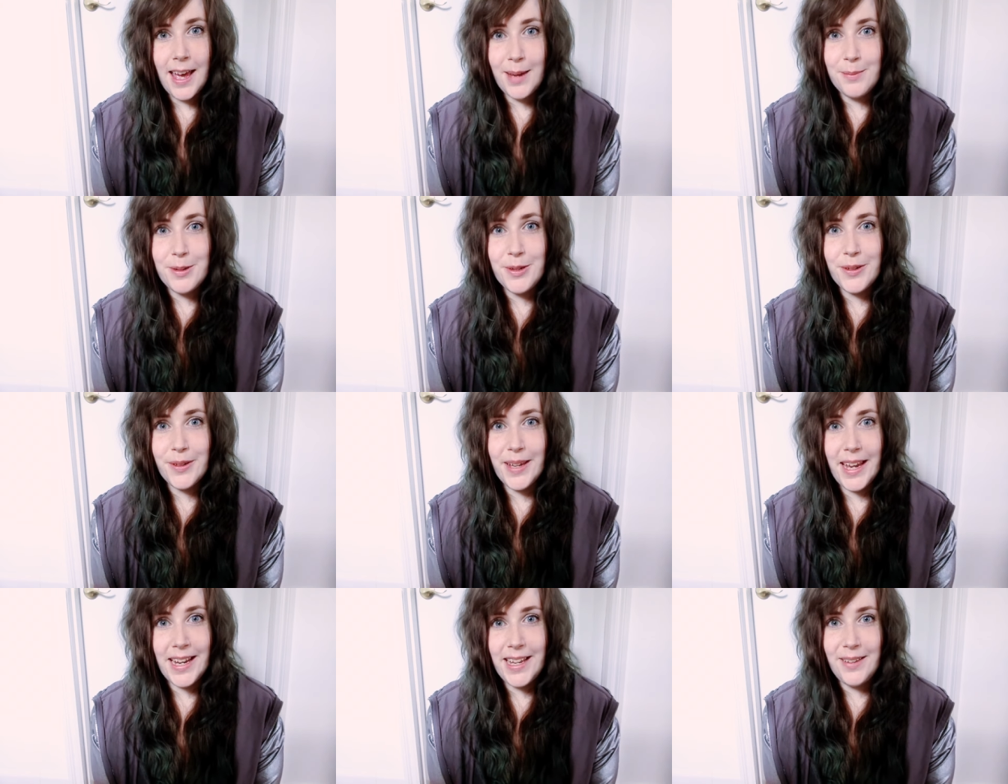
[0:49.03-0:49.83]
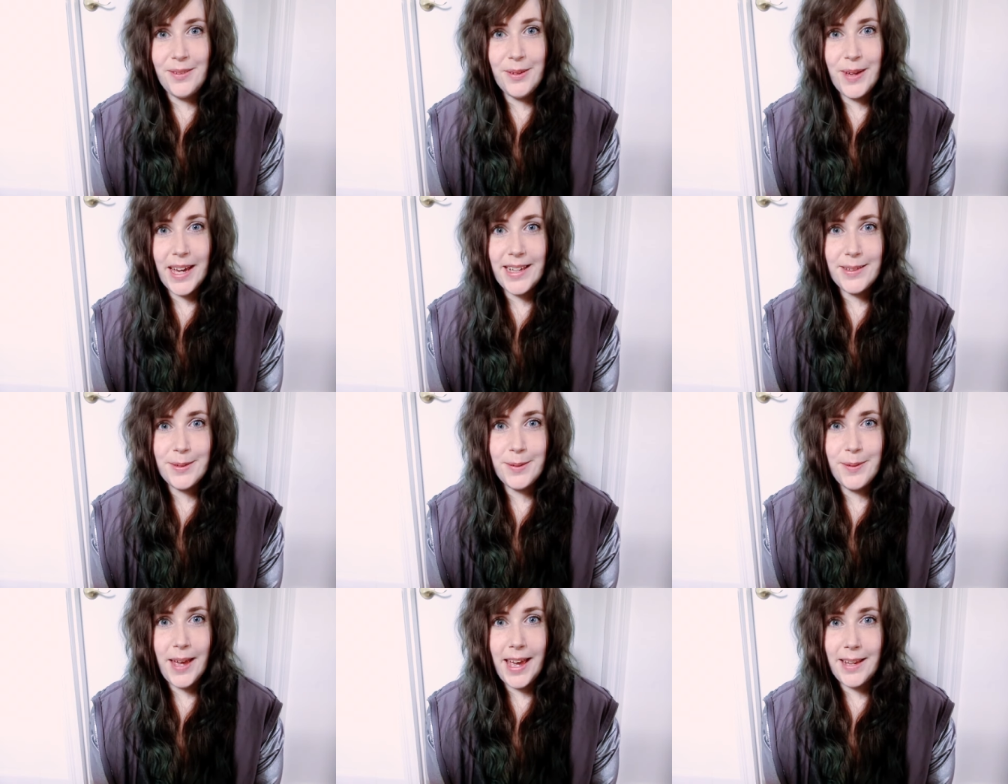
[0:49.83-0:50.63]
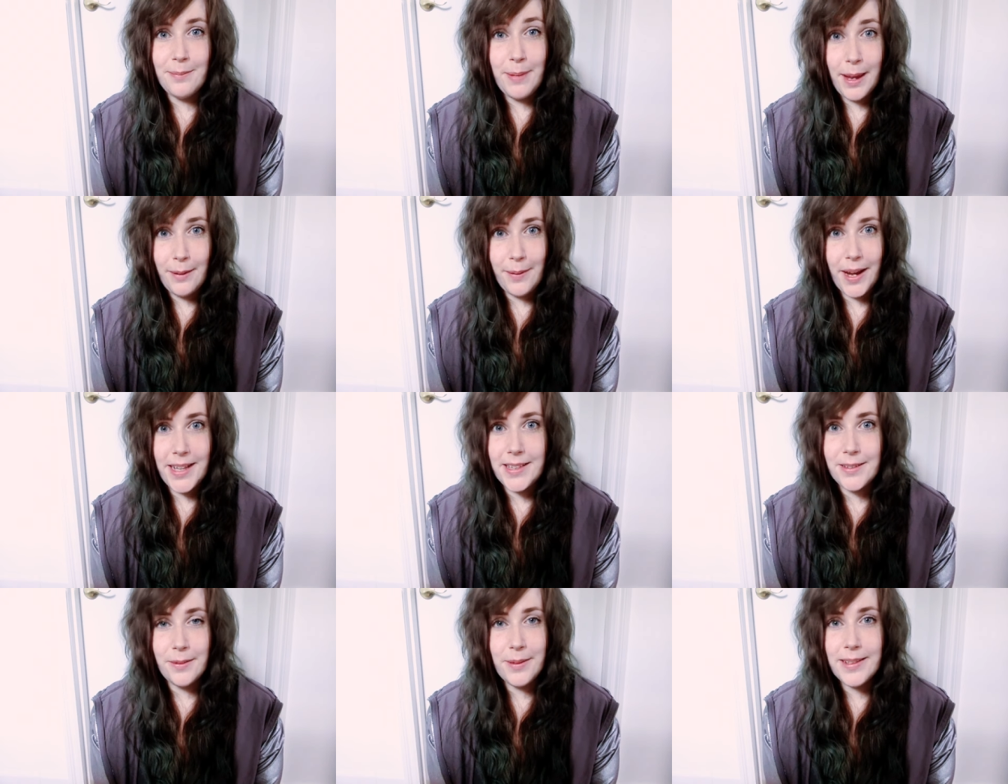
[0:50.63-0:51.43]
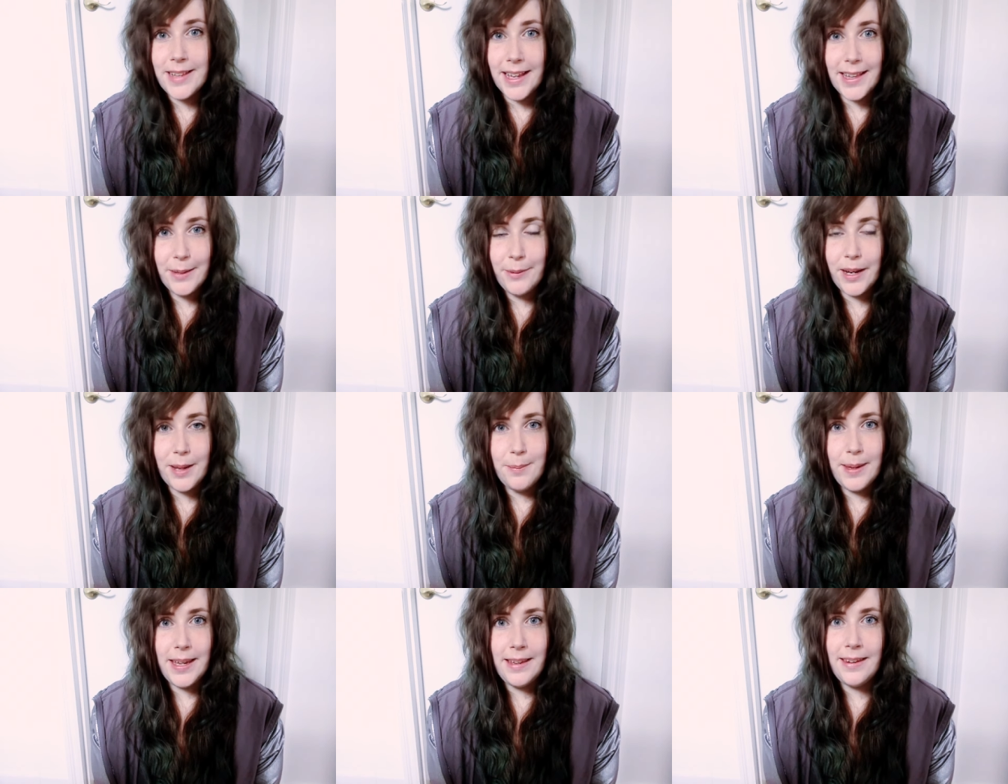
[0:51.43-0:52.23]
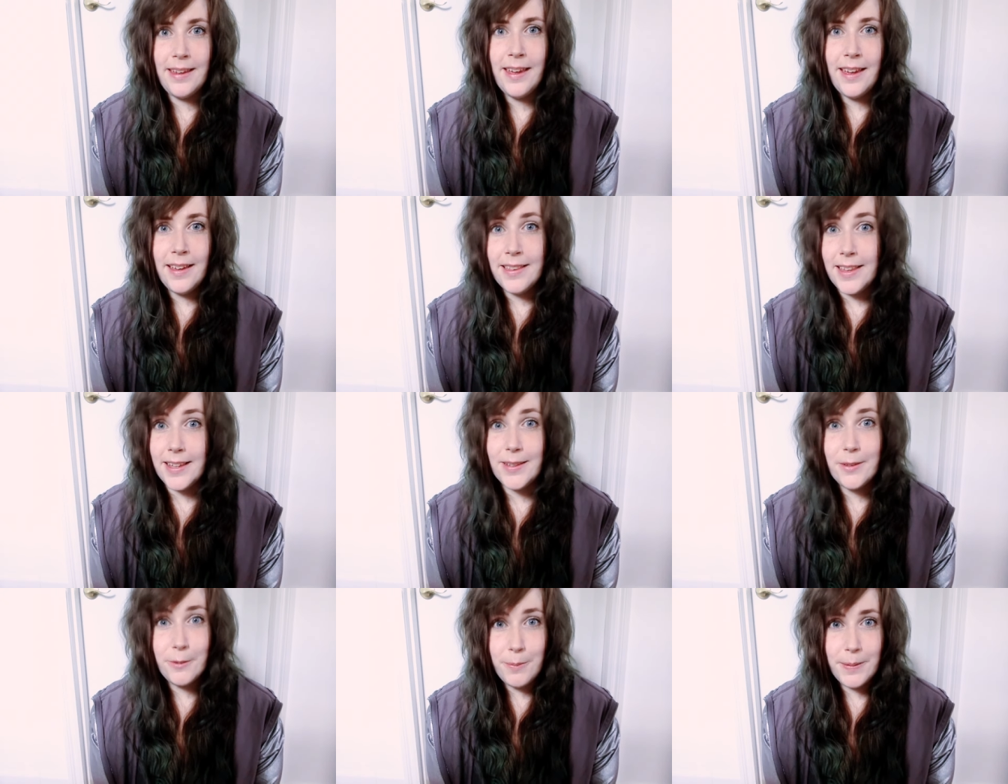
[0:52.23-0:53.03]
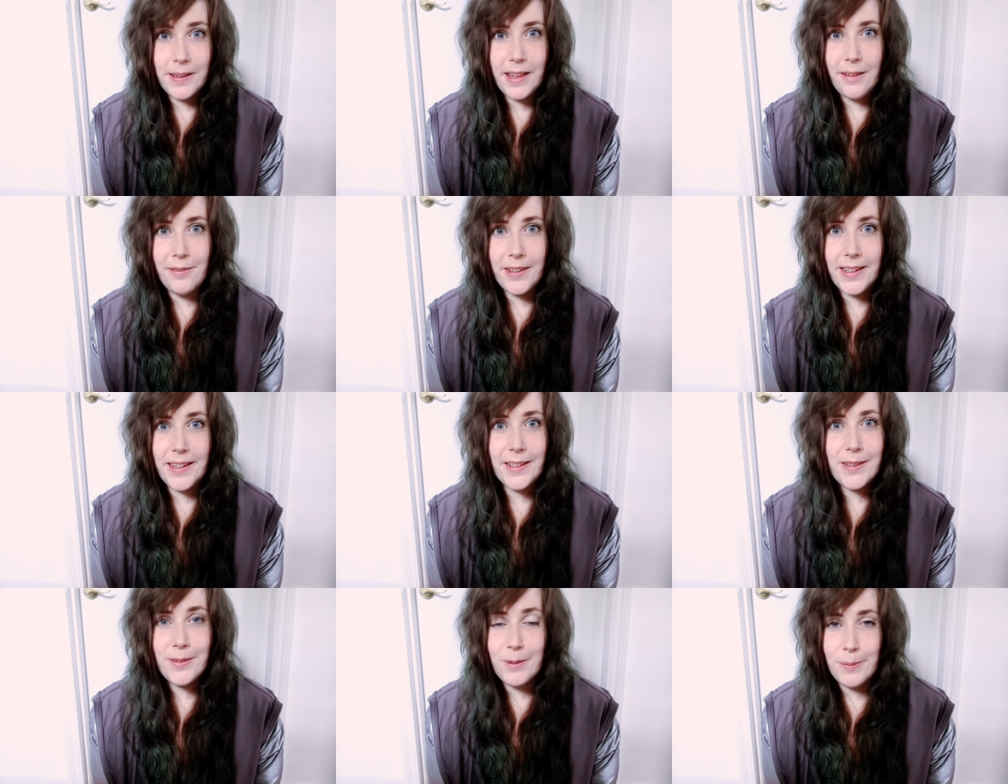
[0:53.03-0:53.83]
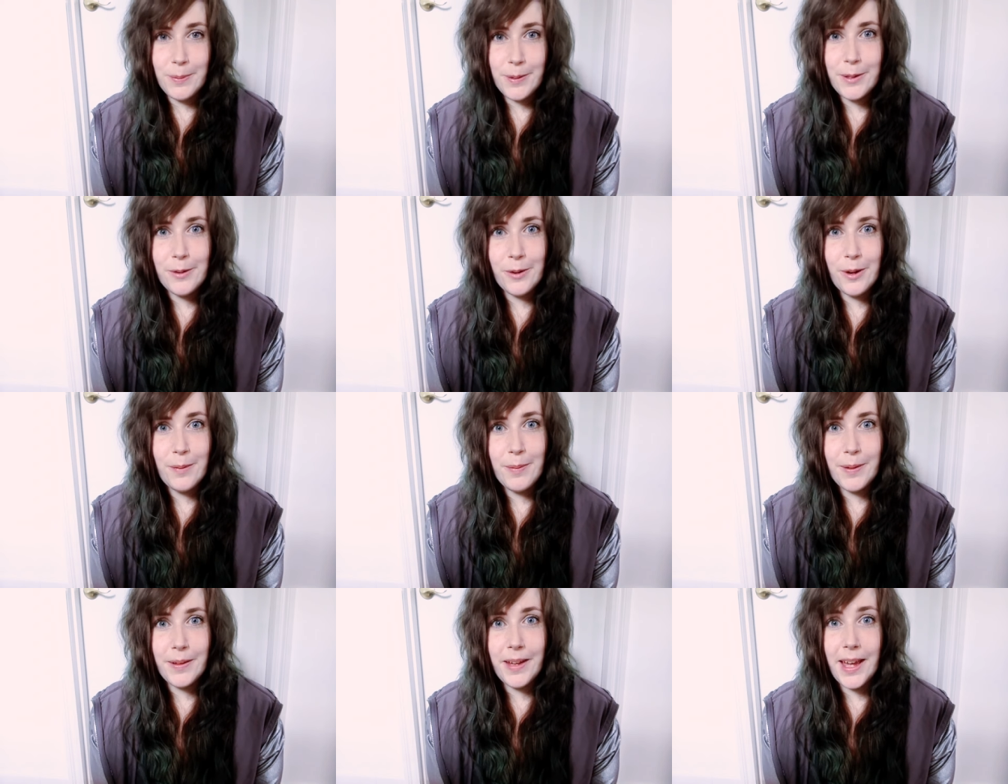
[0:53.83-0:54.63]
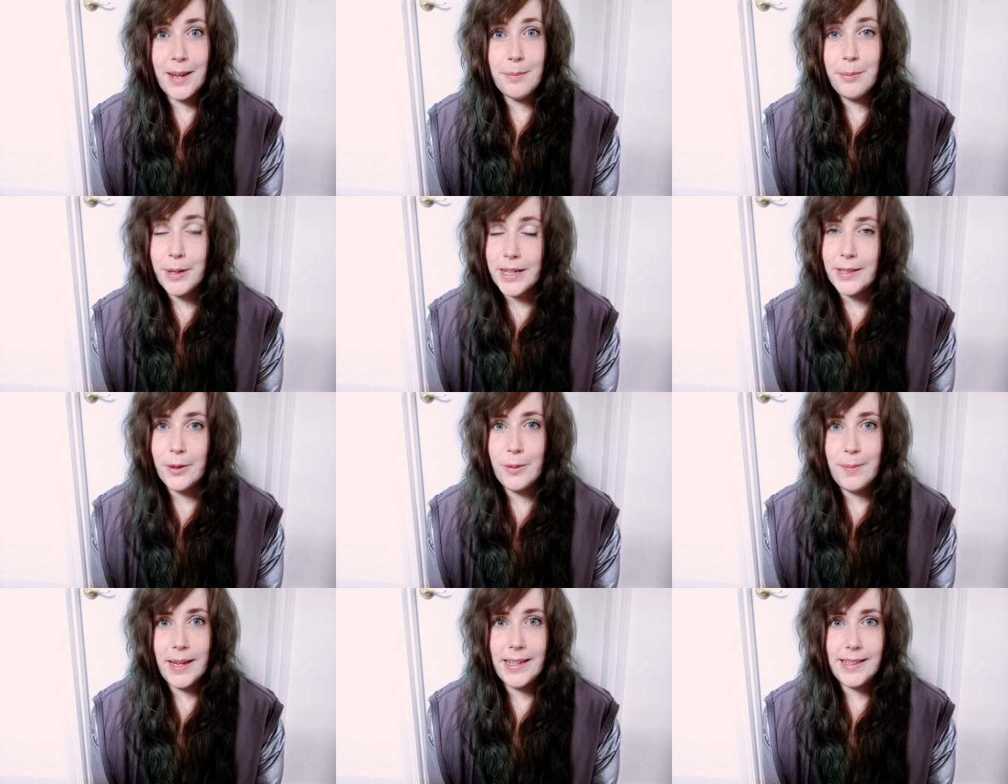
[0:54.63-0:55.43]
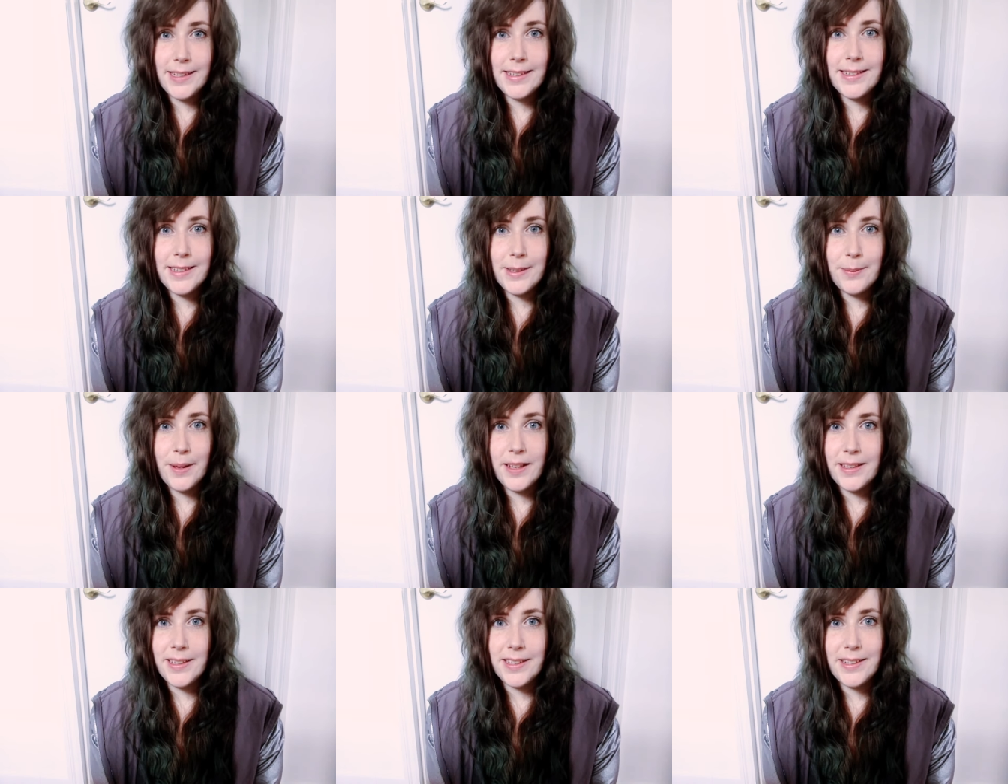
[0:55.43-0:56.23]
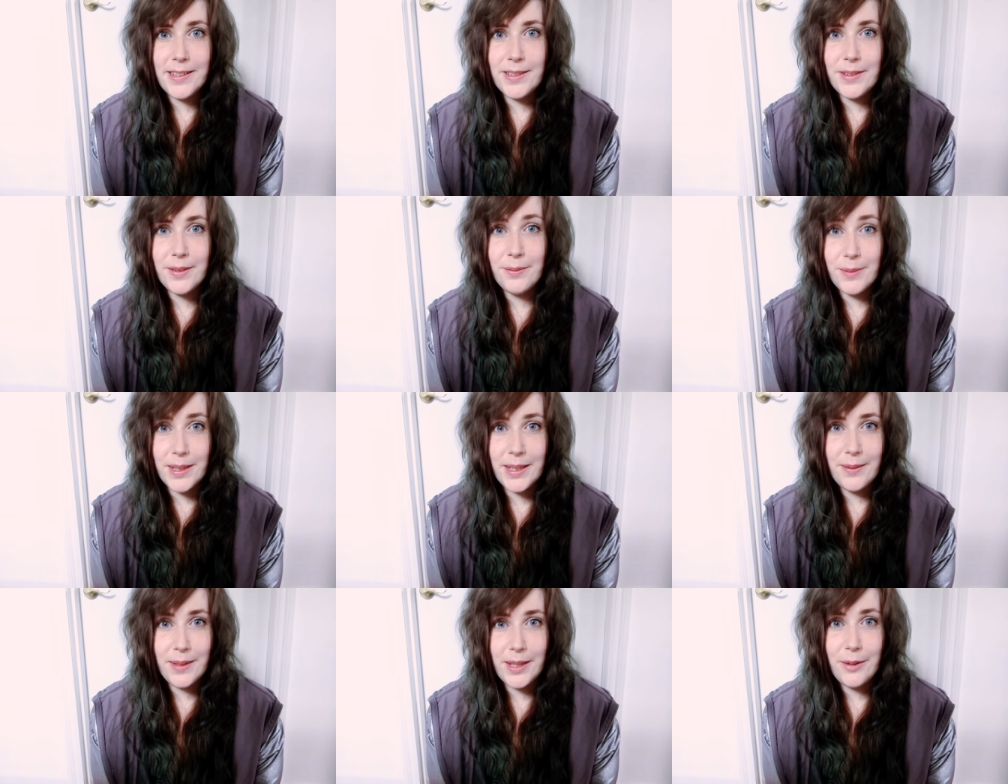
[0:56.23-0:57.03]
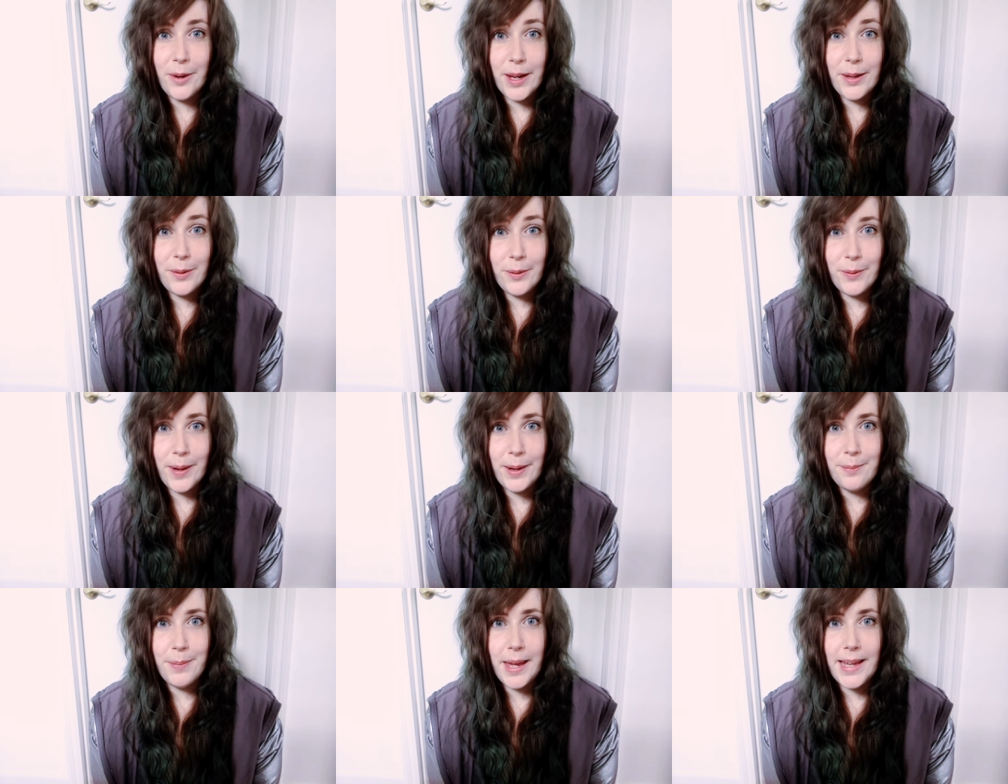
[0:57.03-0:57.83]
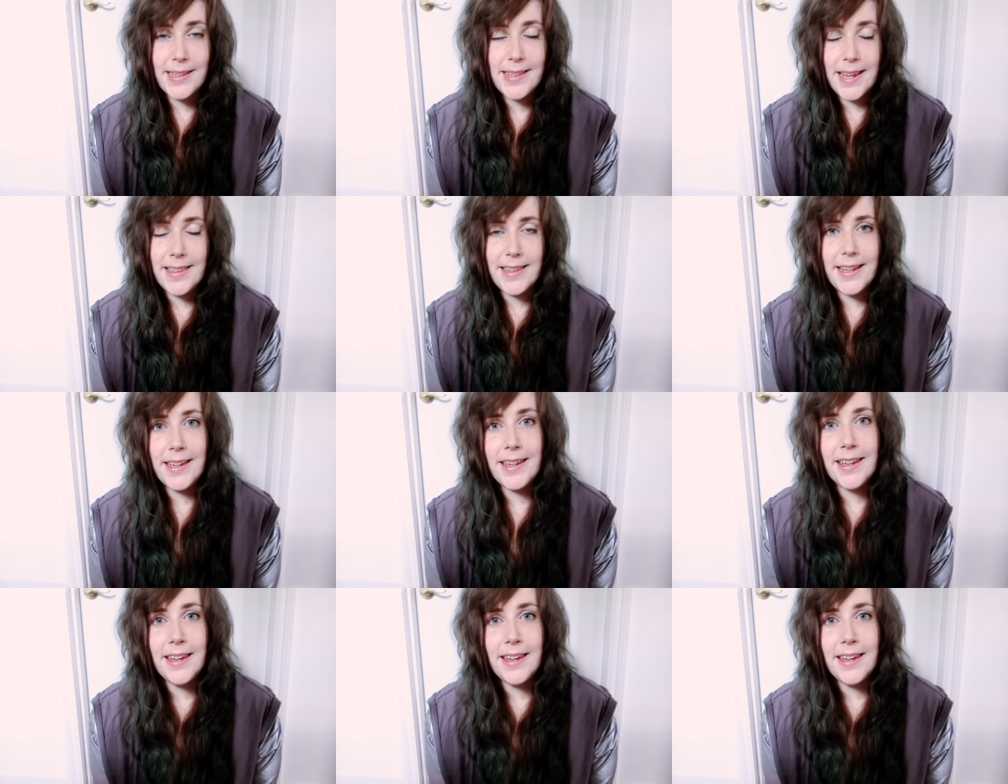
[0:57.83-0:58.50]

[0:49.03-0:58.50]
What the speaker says: I'm sure any of you guys who've had pet rats know exactly what I mean. They're super loving, super adorable, and pretty low maintenance as well. They're just really great all-round pets, I think.